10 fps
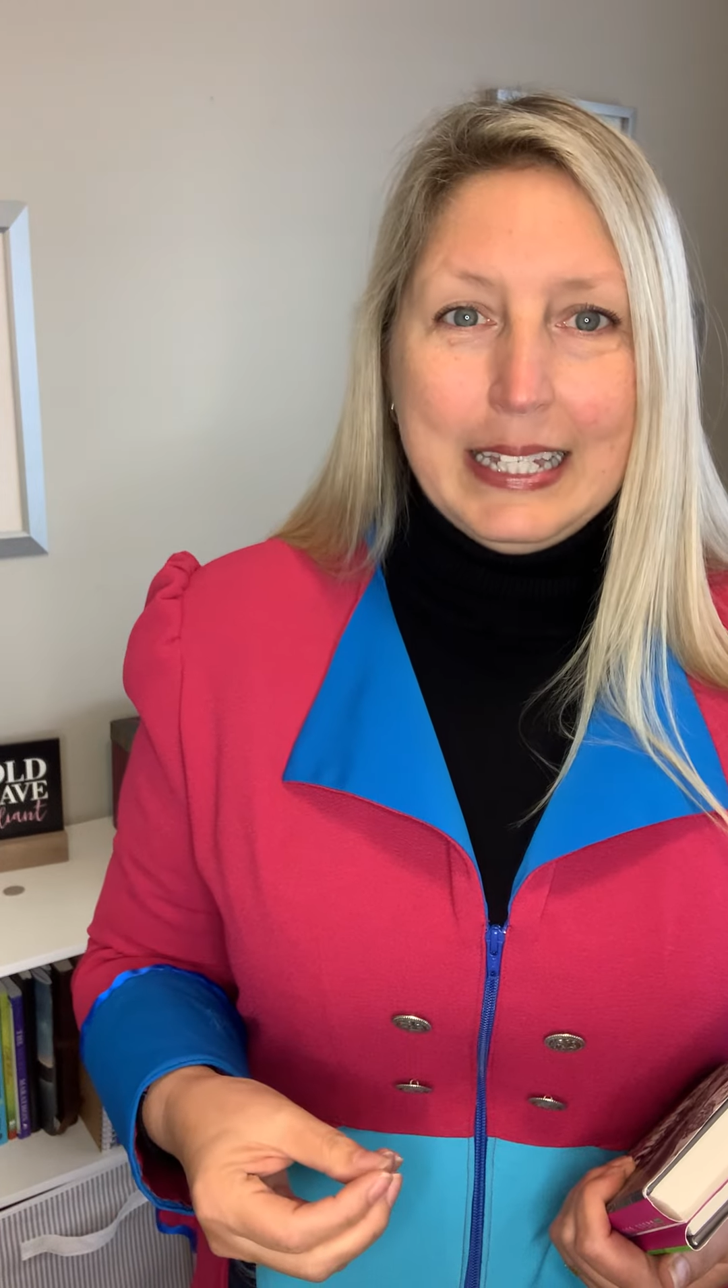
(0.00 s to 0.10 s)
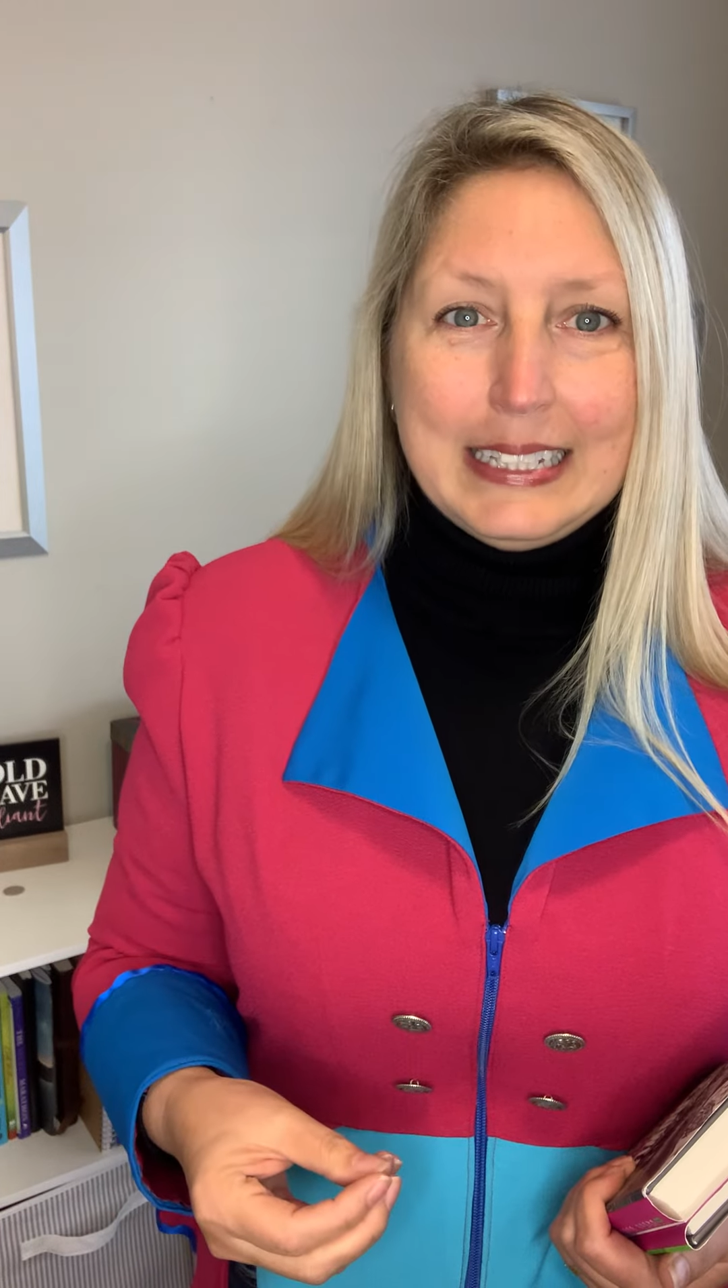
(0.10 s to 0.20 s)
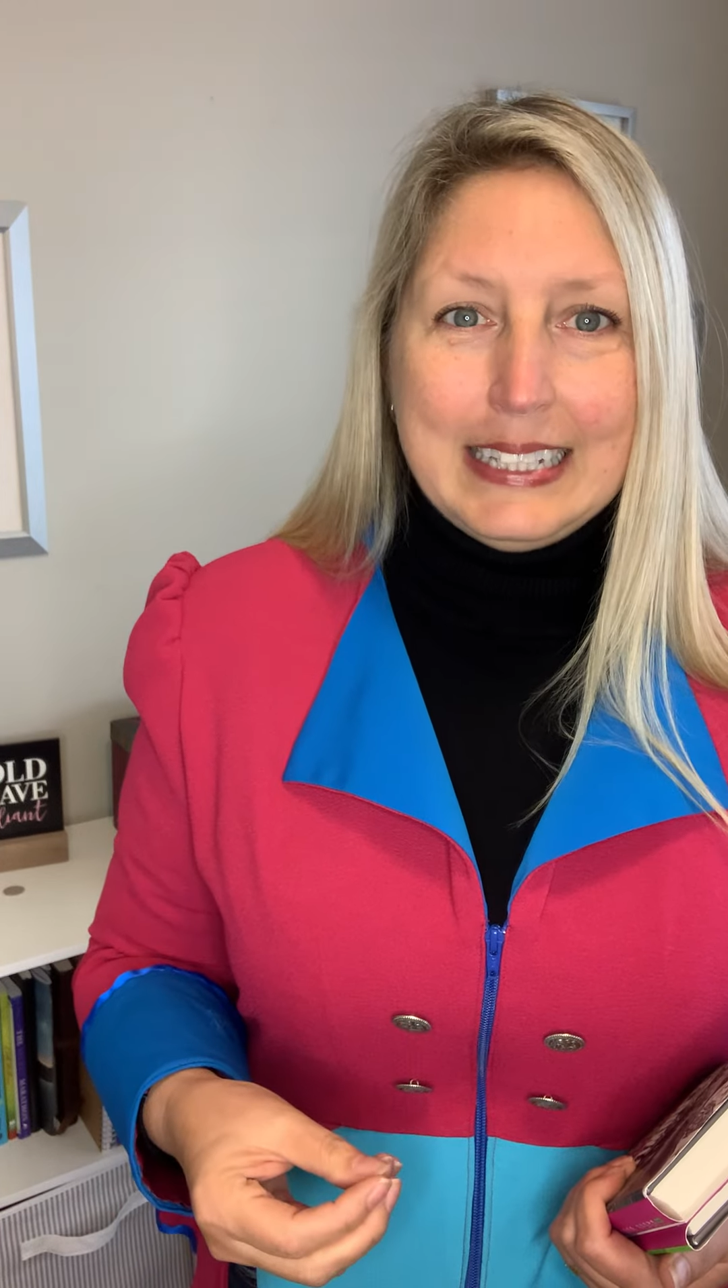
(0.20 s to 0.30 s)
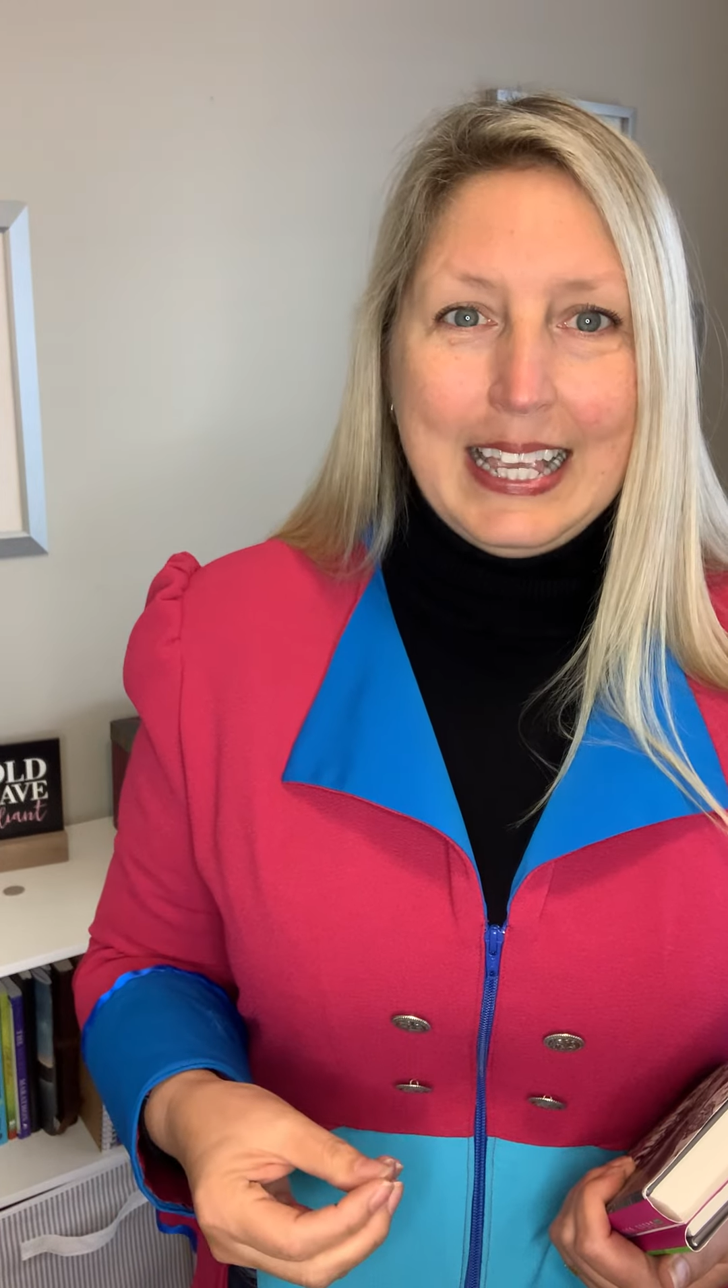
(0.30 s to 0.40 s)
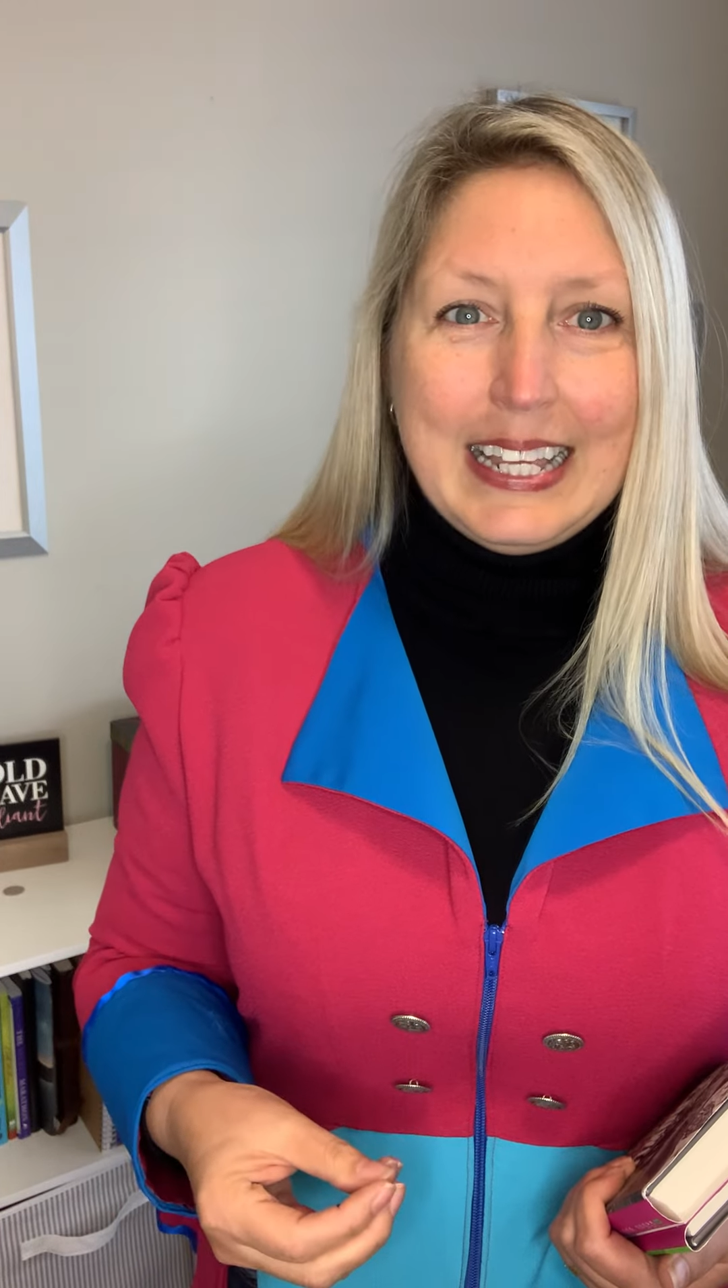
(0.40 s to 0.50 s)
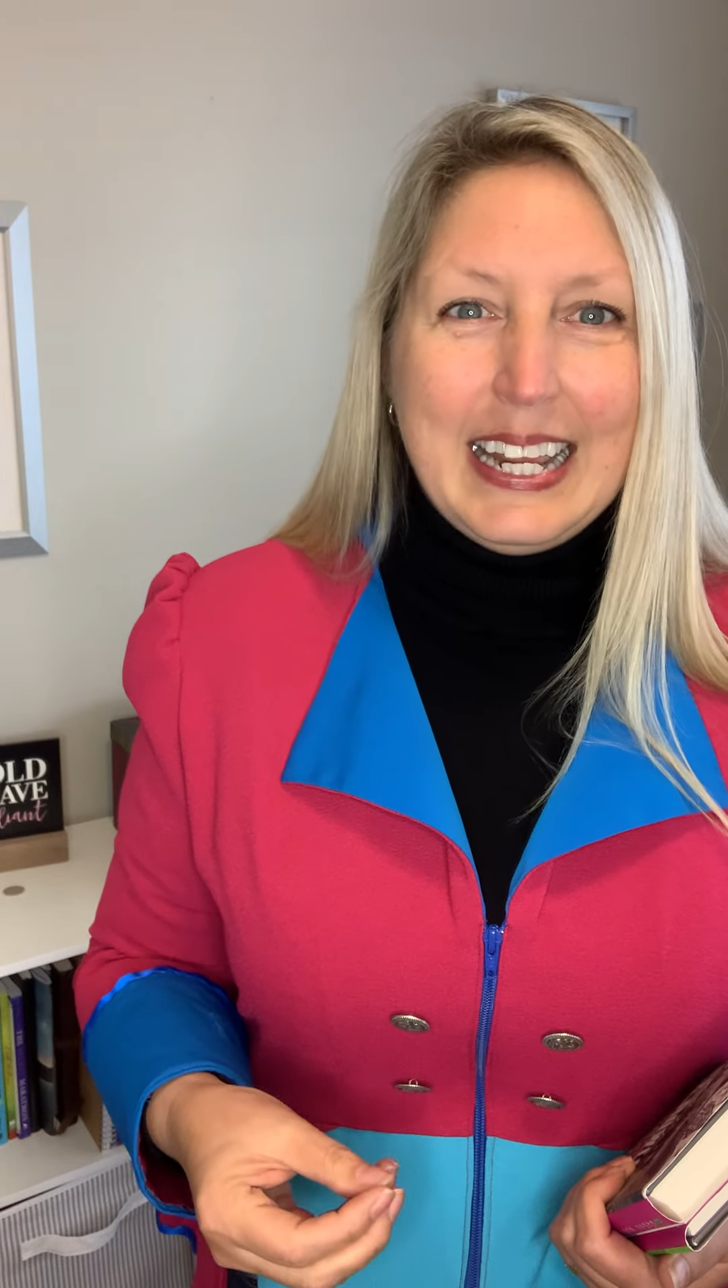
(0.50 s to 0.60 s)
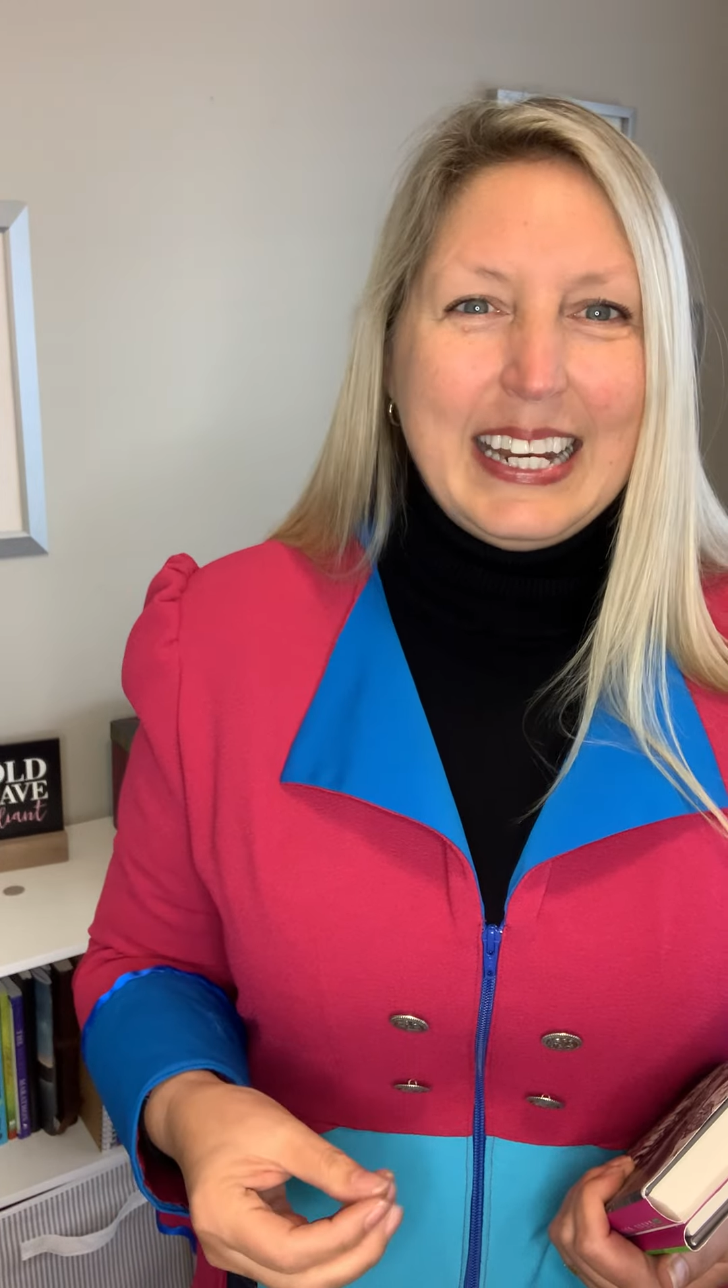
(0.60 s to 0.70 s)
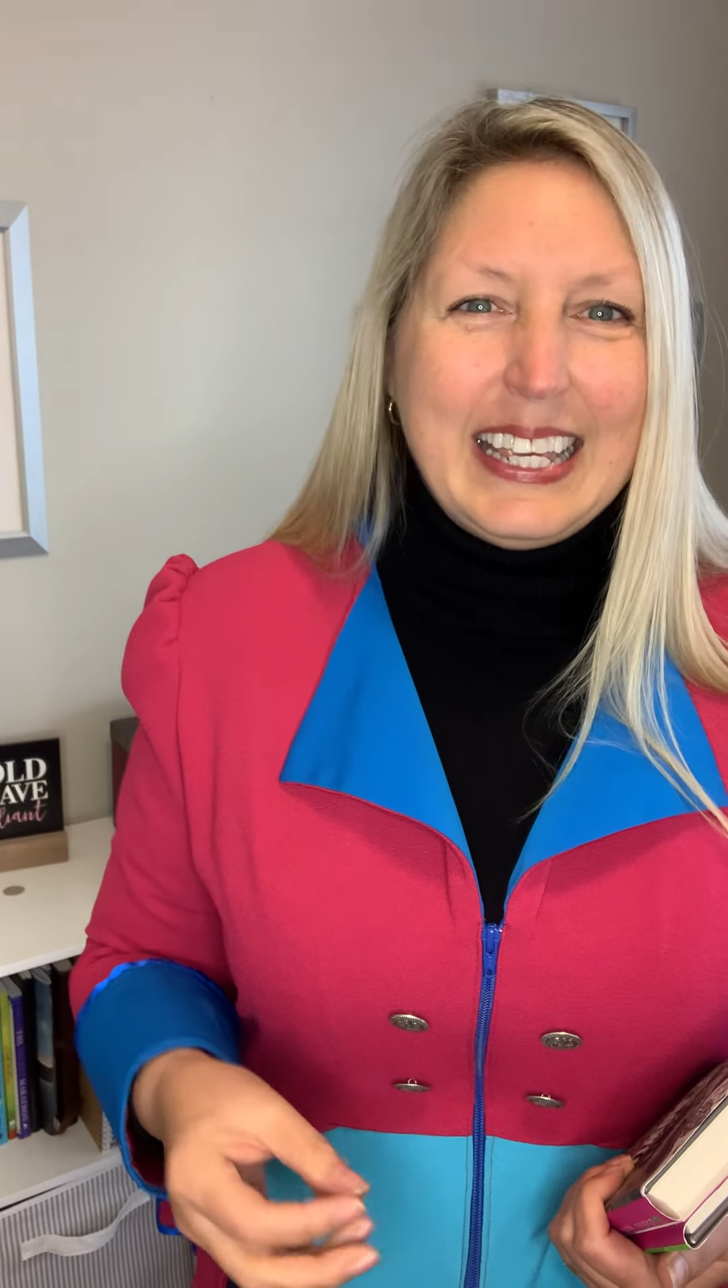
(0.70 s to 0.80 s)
kicks in and